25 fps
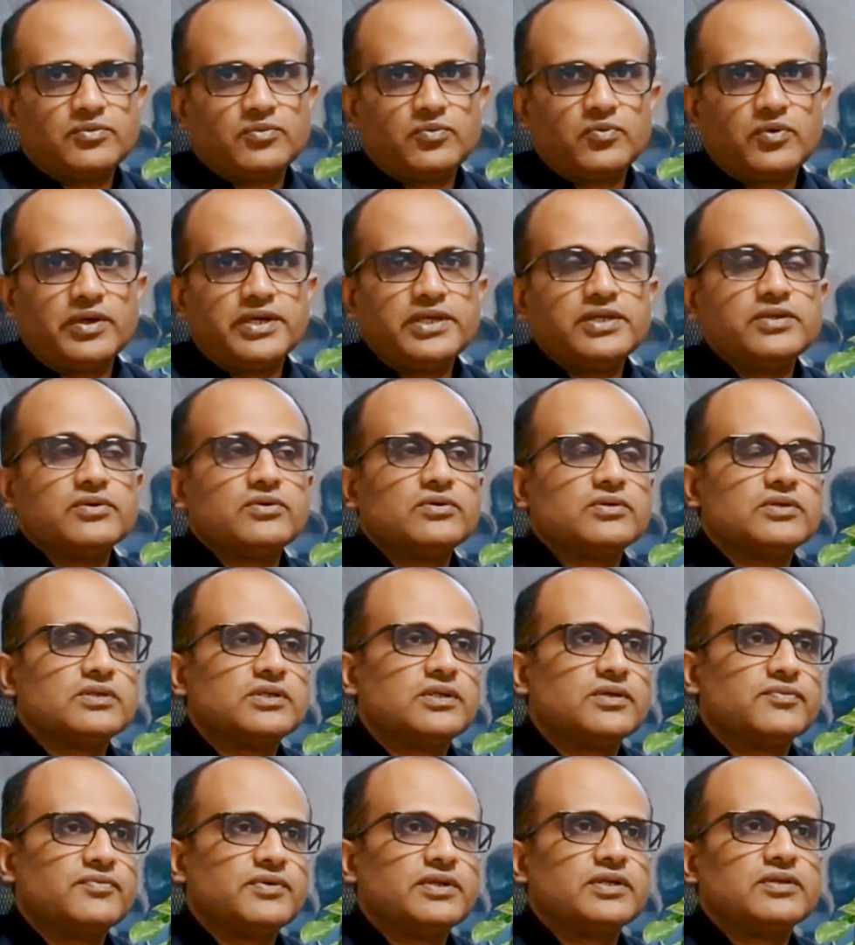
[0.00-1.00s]

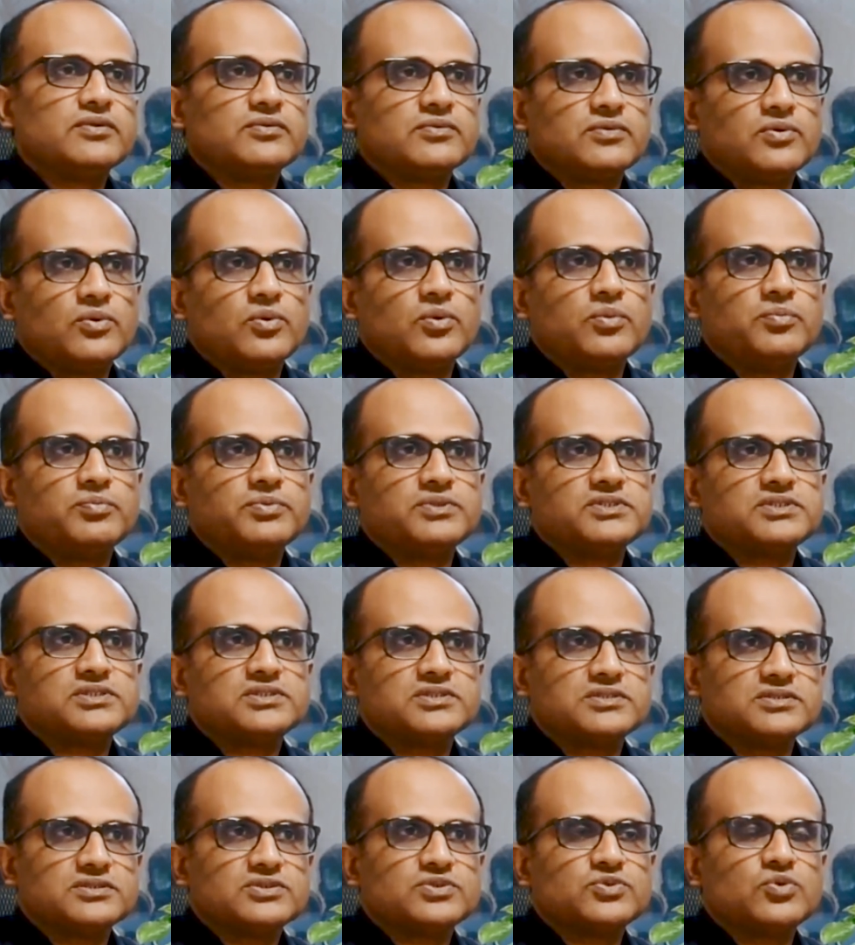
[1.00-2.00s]
when hope
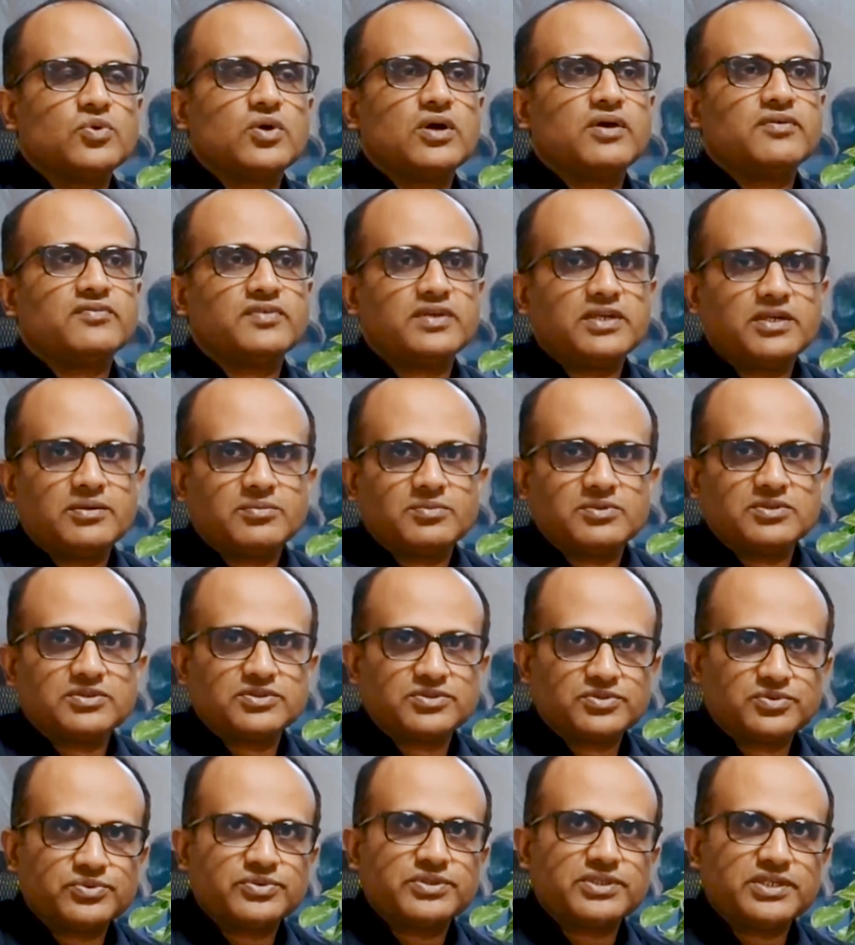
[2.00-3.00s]
is so
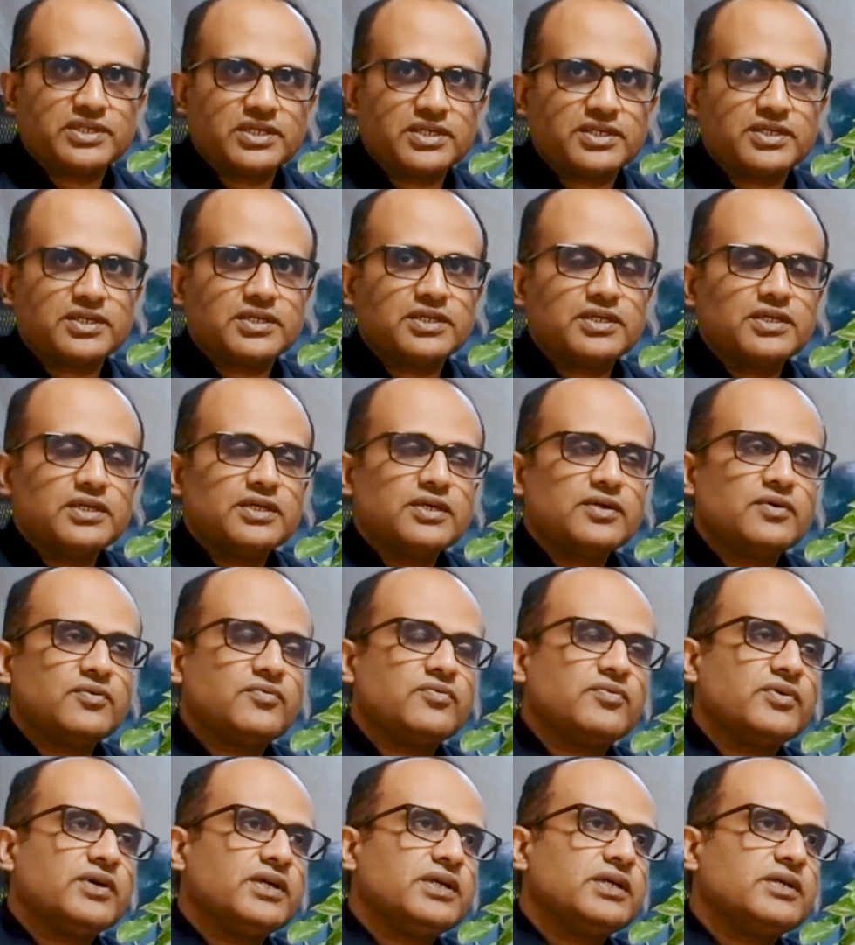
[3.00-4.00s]
available, so near,
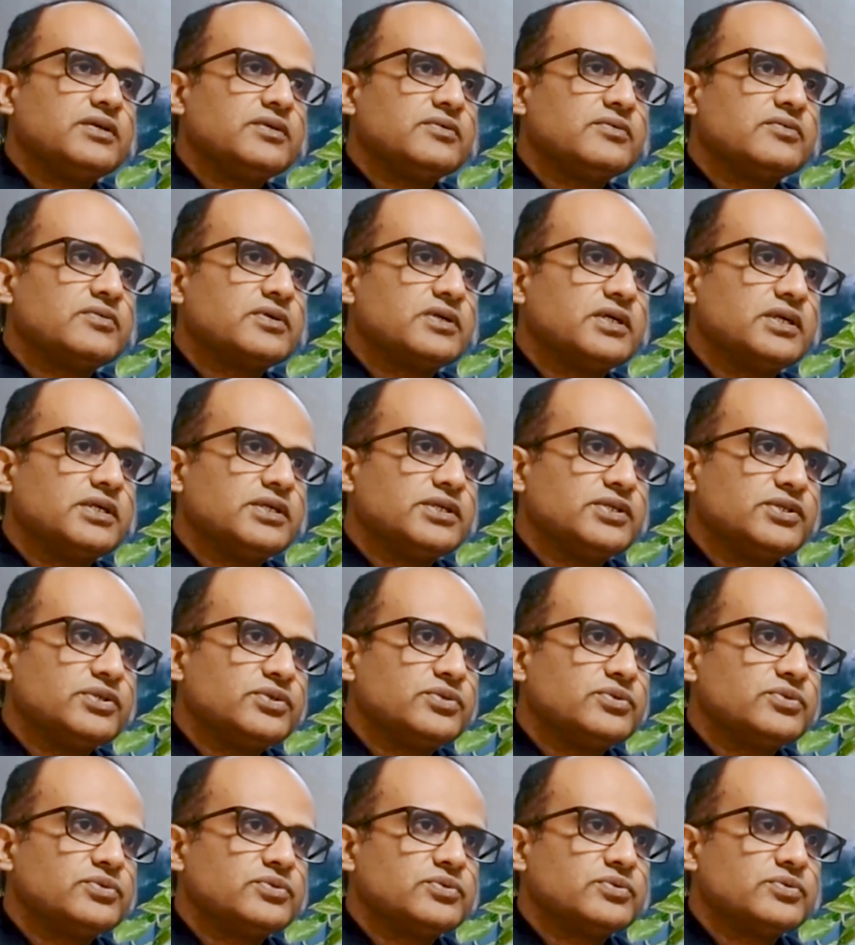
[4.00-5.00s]
why
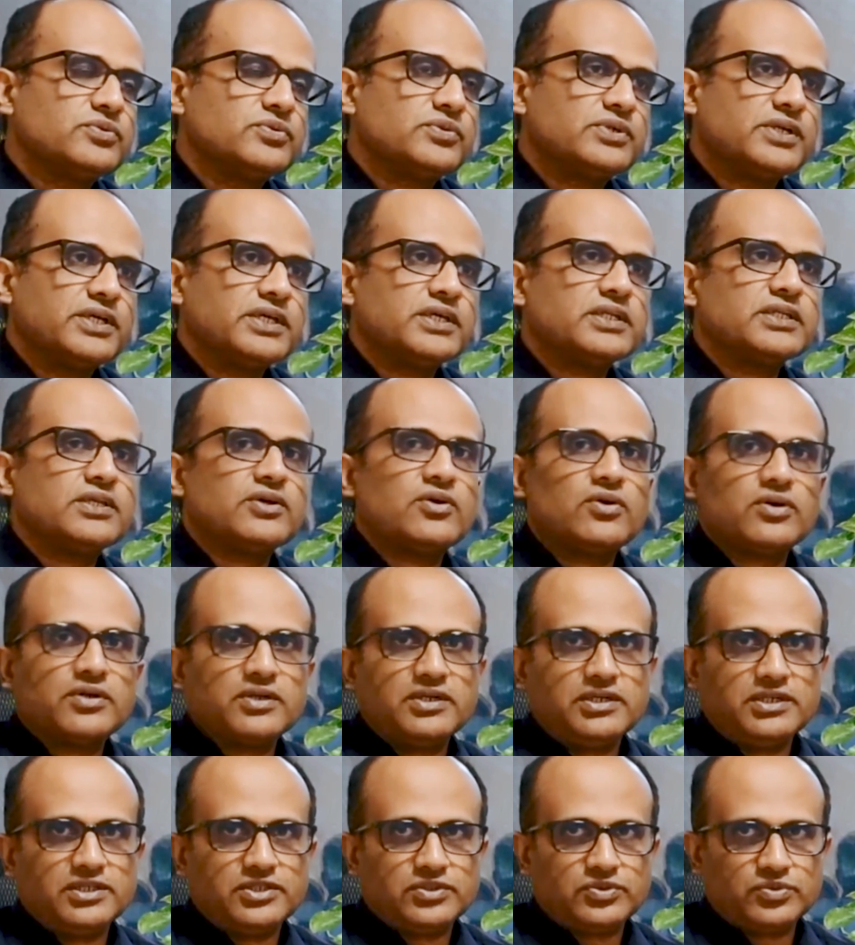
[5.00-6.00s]
continue to take the
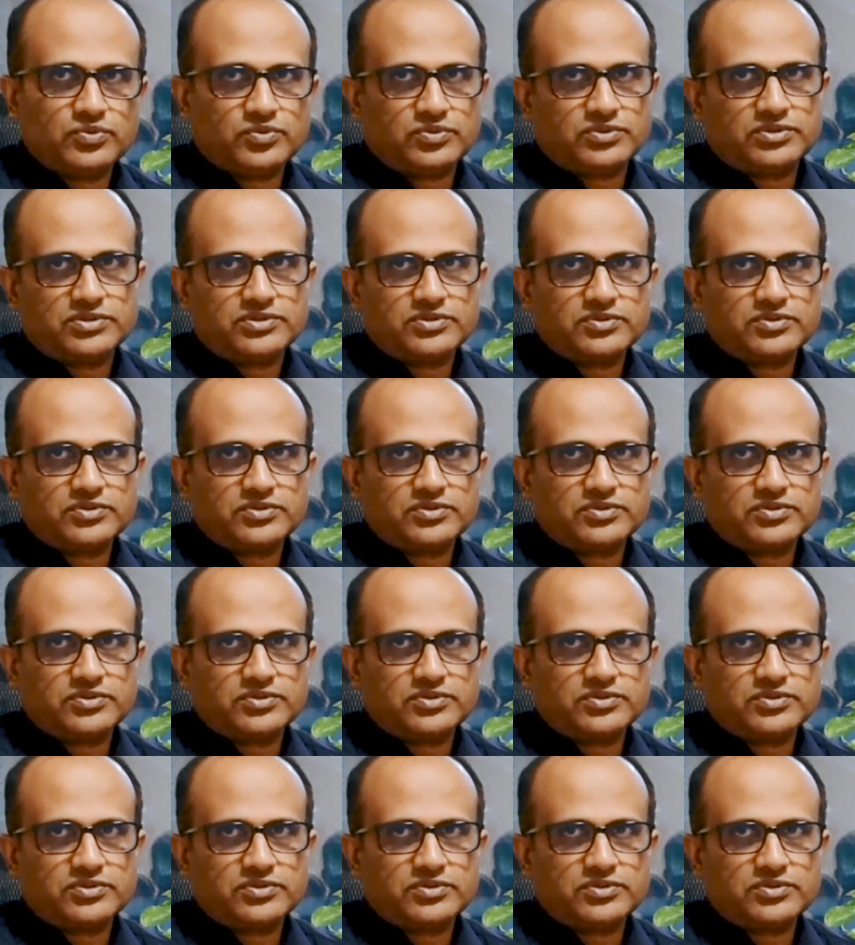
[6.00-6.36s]
alternate route?